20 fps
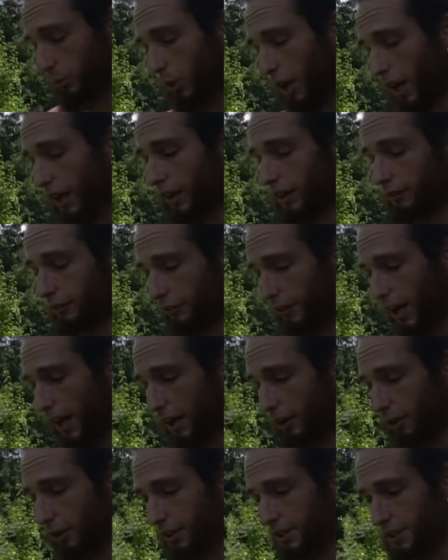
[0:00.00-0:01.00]

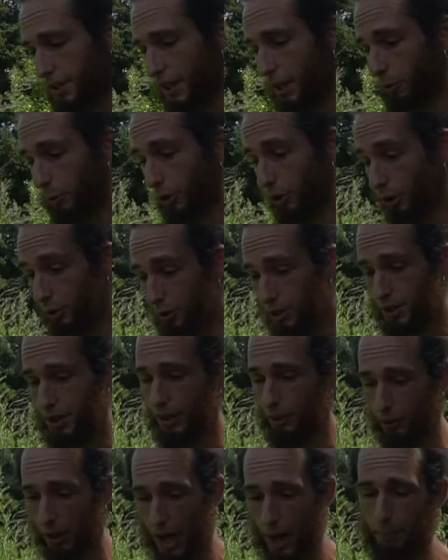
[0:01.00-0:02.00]
wildflowers that we're
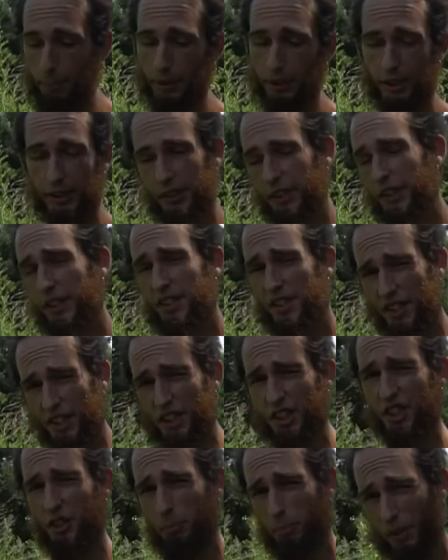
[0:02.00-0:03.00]
losing rapidly. The
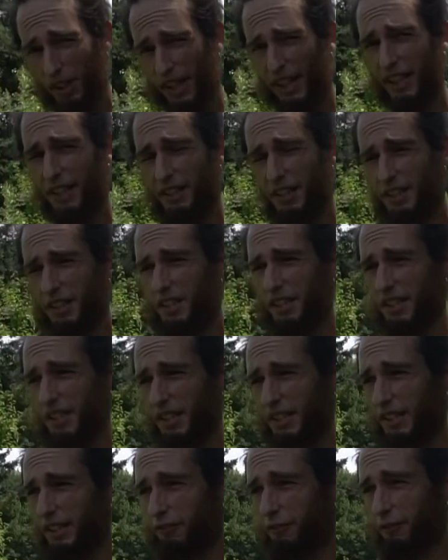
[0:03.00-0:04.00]
extinction of plants is
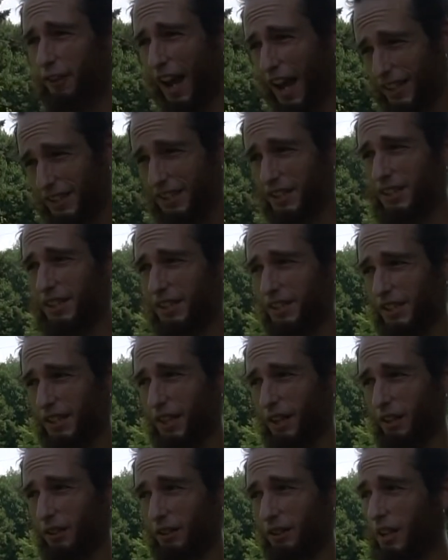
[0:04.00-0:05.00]
the fastest
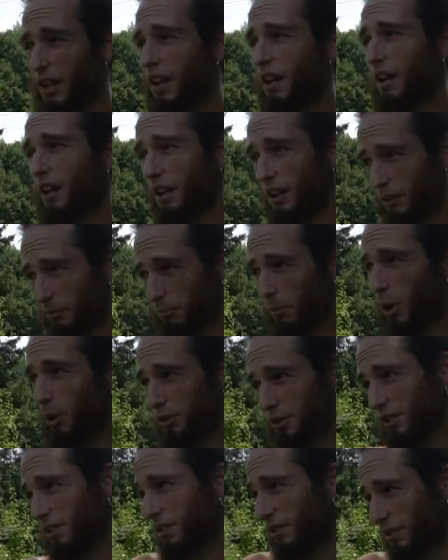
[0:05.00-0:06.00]
and
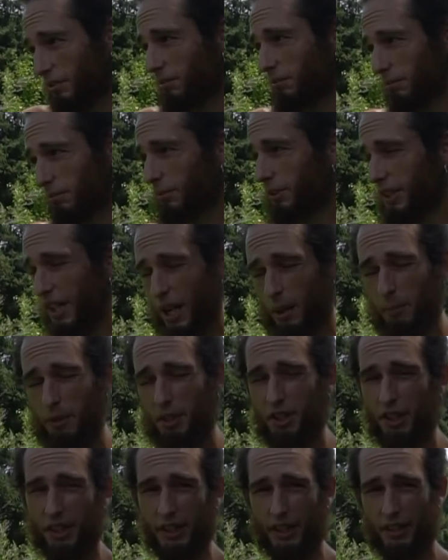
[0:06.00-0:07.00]
most
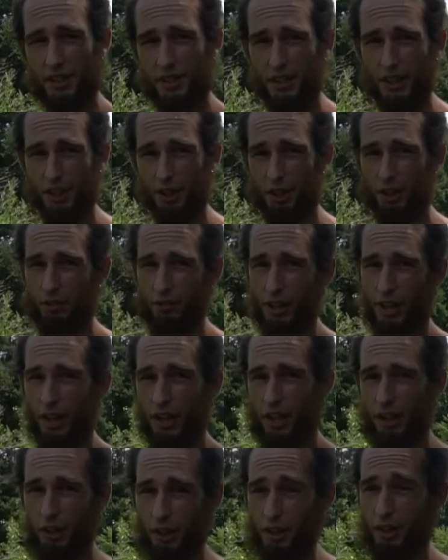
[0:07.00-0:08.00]
damaging extinction event
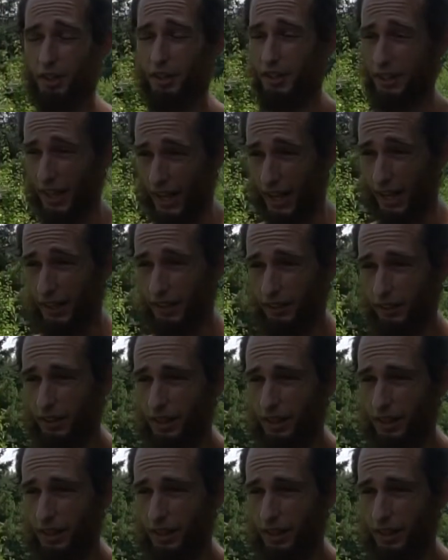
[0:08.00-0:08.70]
on Earth today.